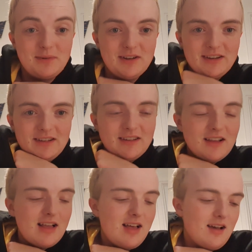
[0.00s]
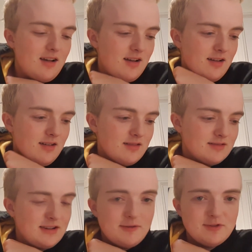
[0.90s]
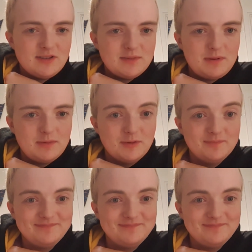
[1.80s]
burning. Scary trans people.